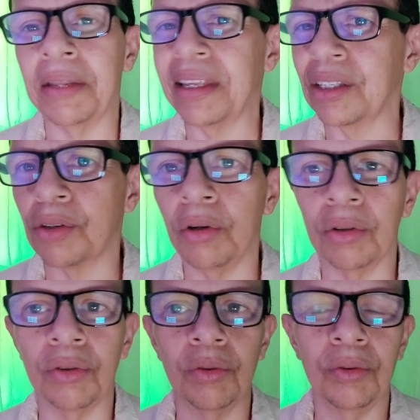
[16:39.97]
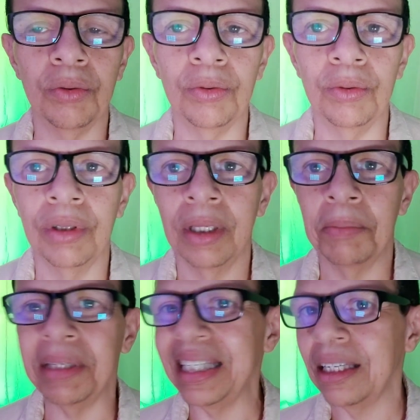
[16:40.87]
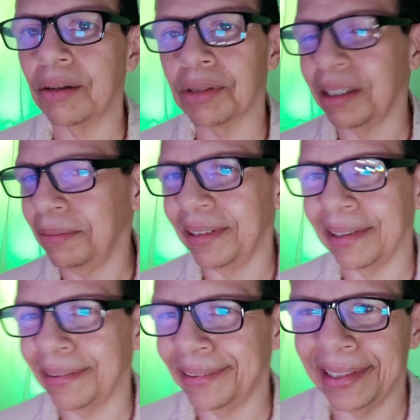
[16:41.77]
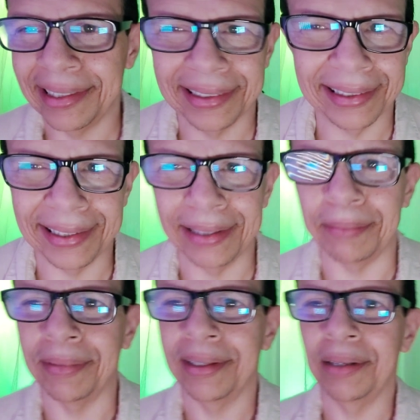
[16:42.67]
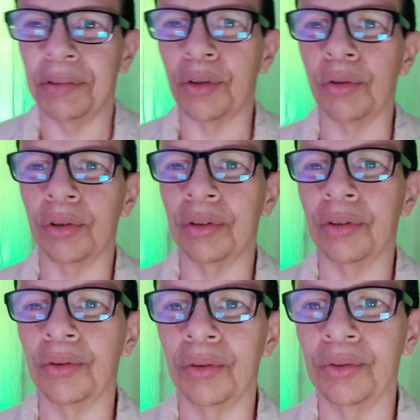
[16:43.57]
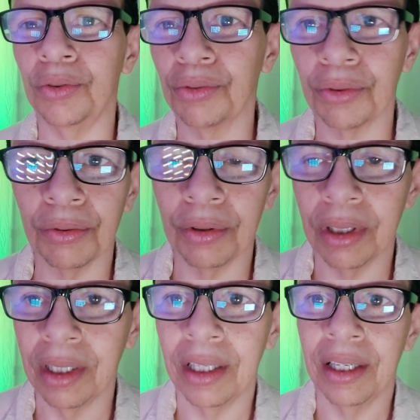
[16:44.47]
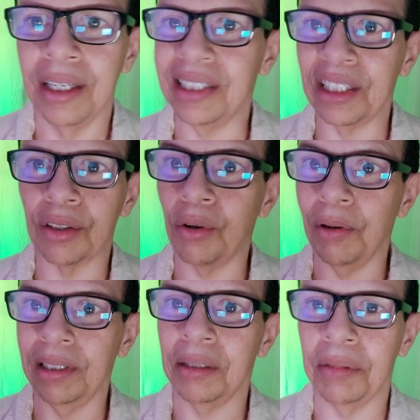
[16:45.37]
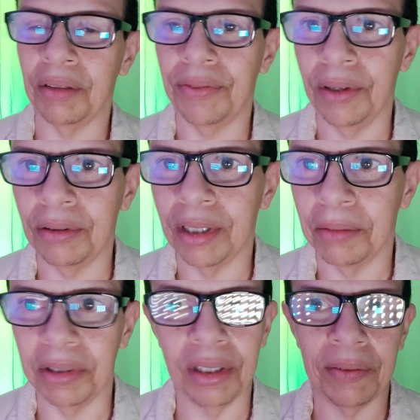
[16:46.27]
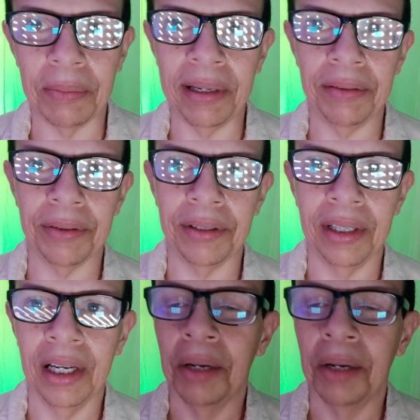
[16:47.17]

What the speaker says: I think it's called Google Meeting or something now. They changed the name. It was Google Duo. It's like you're calling them on the phone, but you don't have to pay for it.